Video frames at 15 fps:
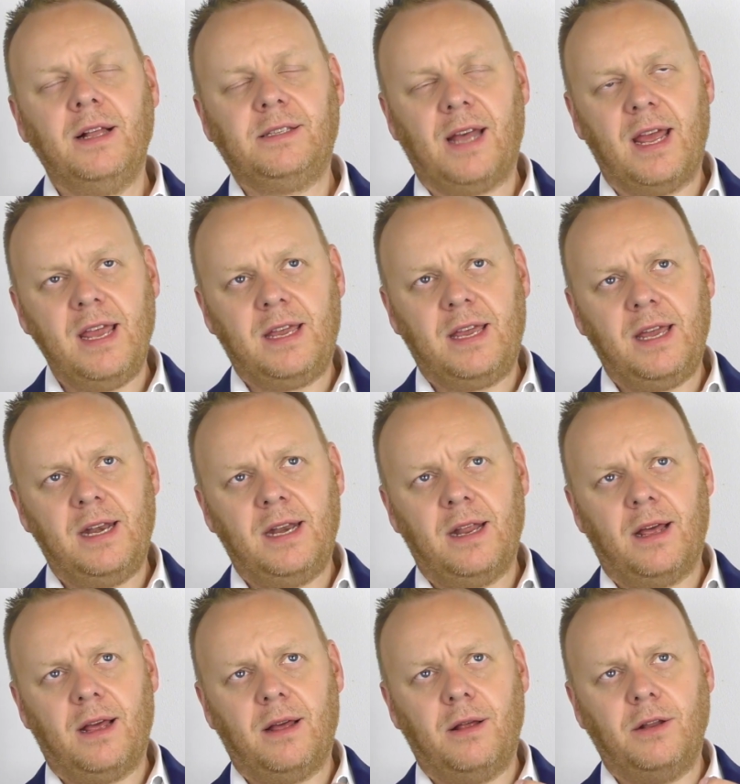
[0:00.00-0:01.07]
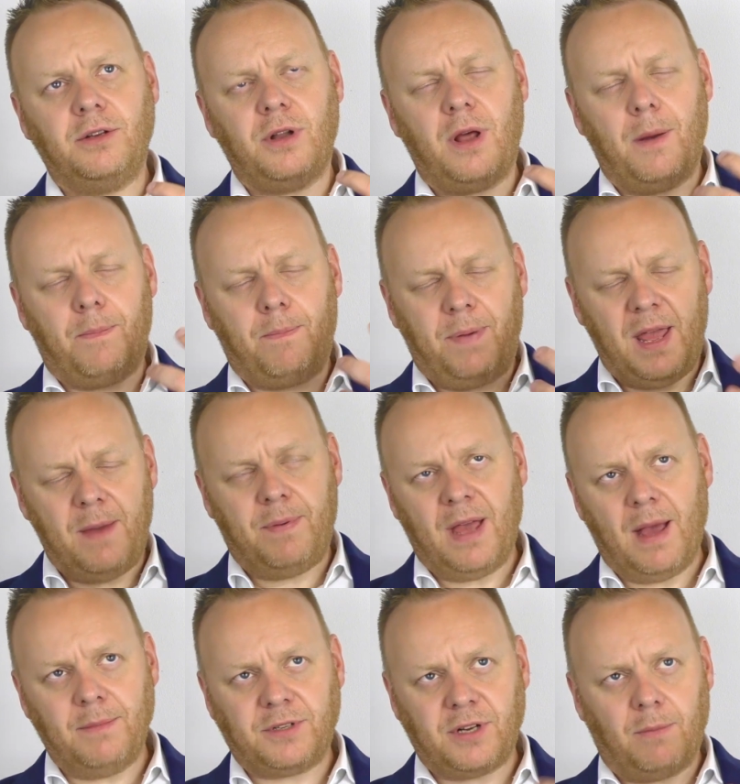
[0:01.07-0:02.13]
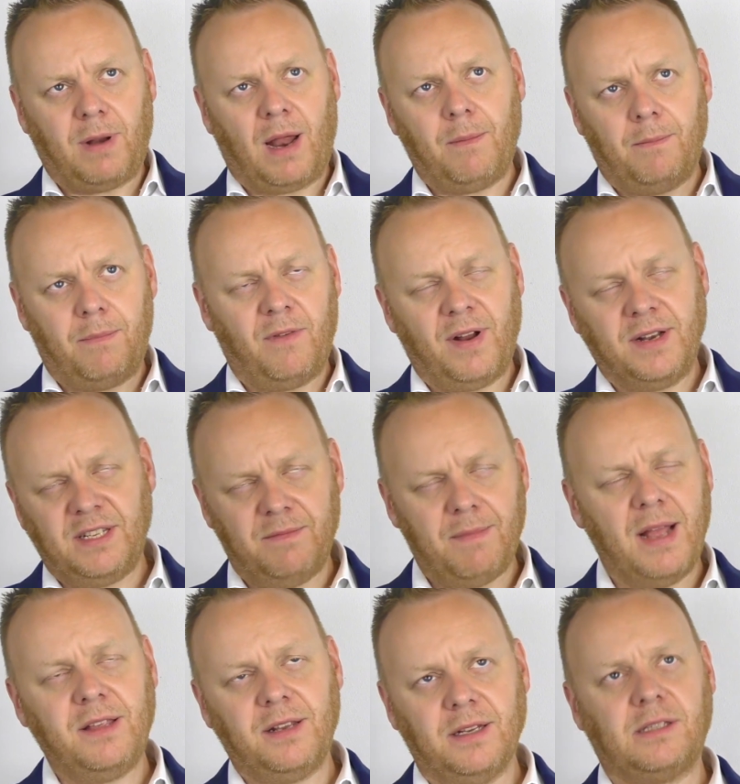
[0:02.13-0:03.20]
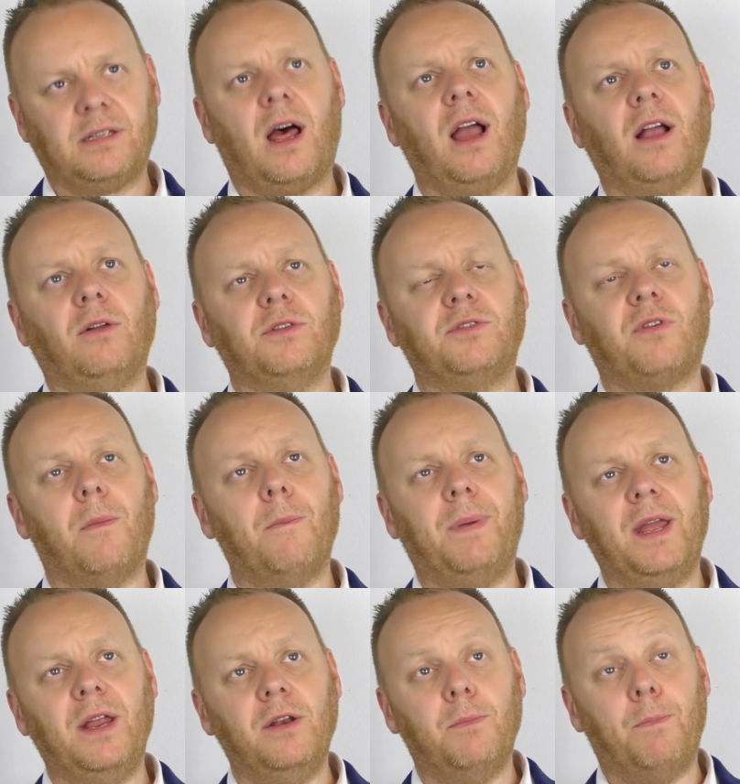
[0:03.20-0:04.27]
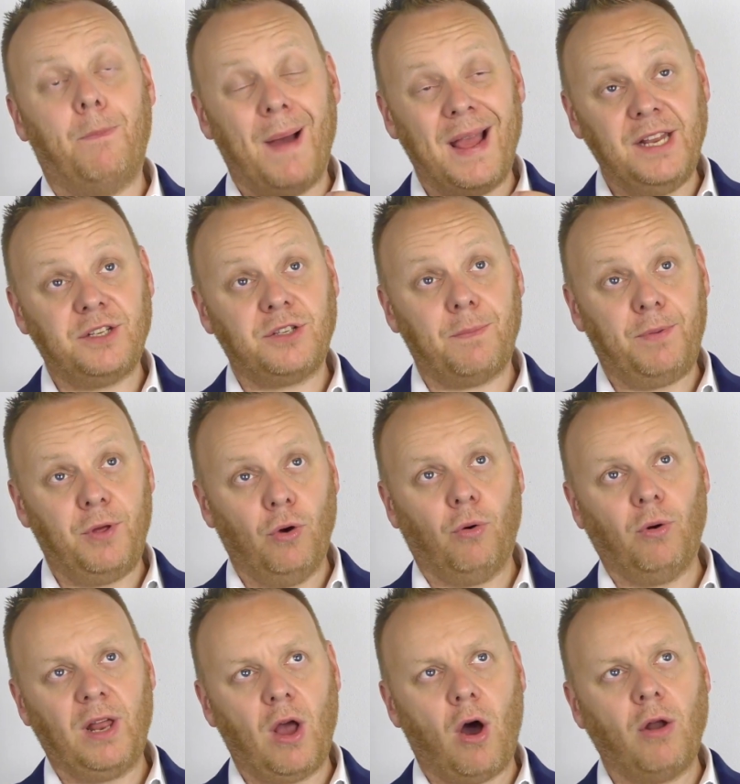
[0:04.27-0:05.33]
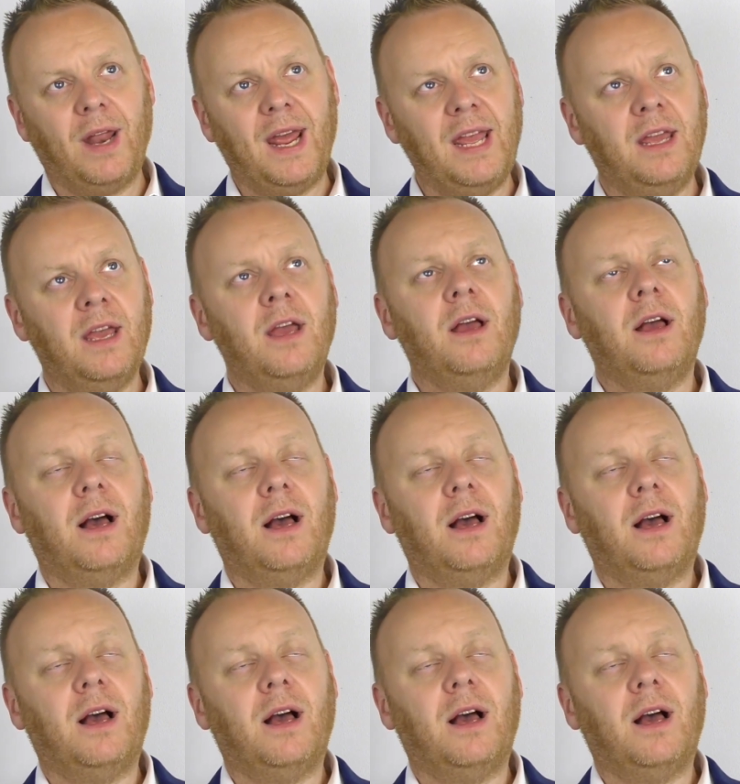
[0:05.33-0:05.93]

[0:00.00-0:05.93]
taking uh, PPM, so plan preventive maintenance cycles, from being based purely on a,